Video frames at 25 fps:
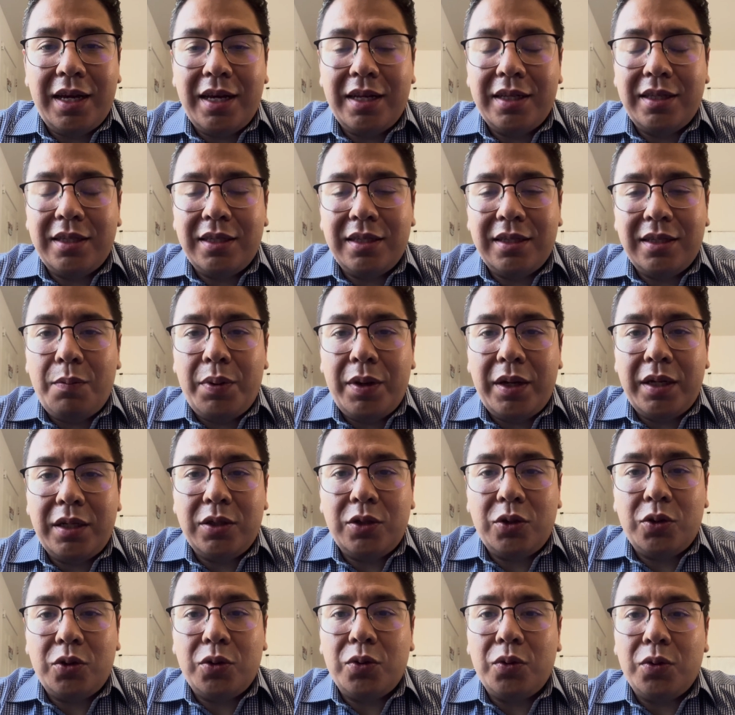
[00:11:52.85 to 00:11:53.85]
It's
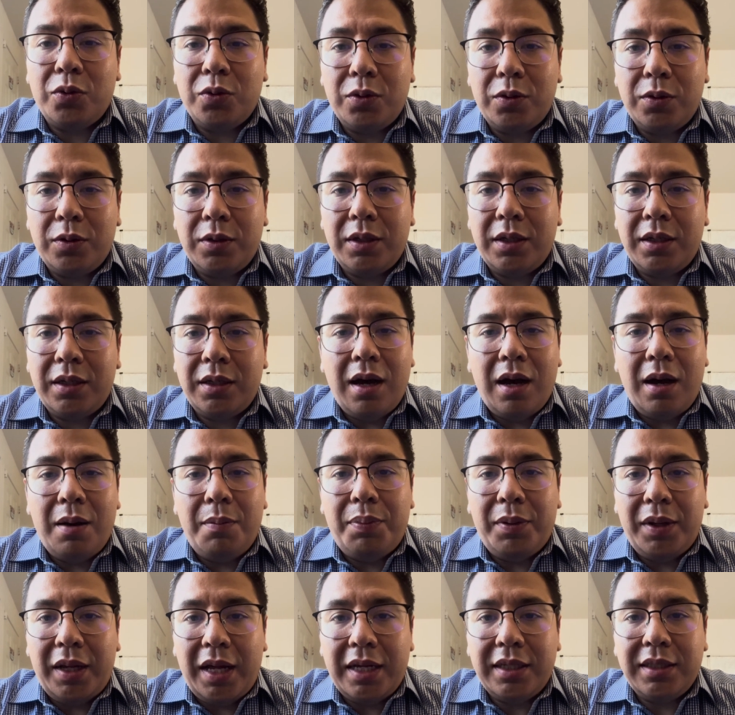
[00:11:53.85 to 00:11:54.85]
been truly a
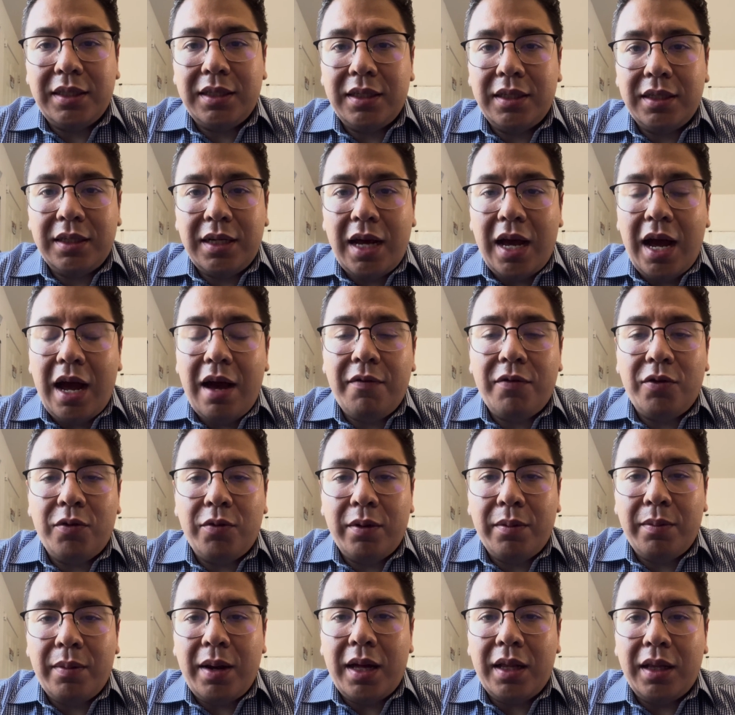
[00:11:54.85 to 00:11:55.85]
blessing to have you
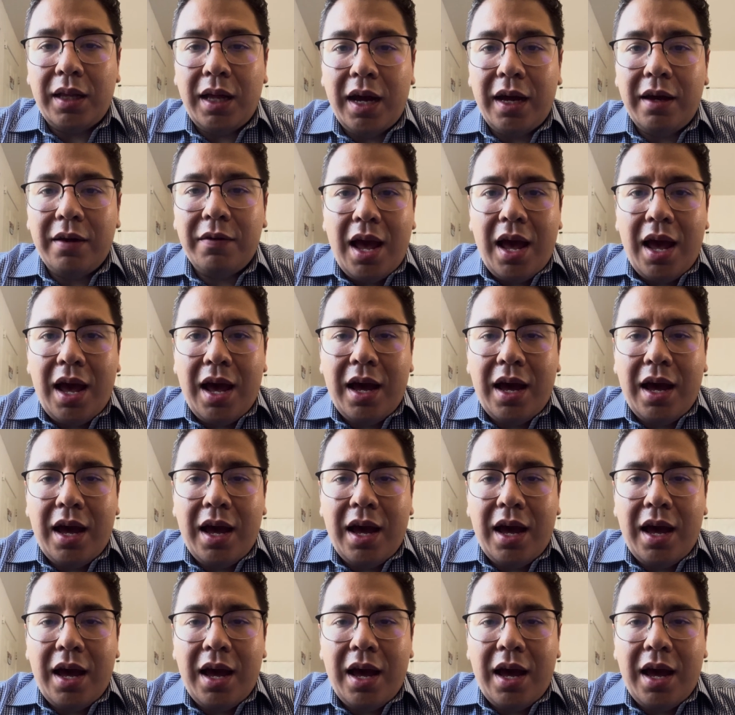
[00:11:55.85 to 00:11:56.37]
in my life.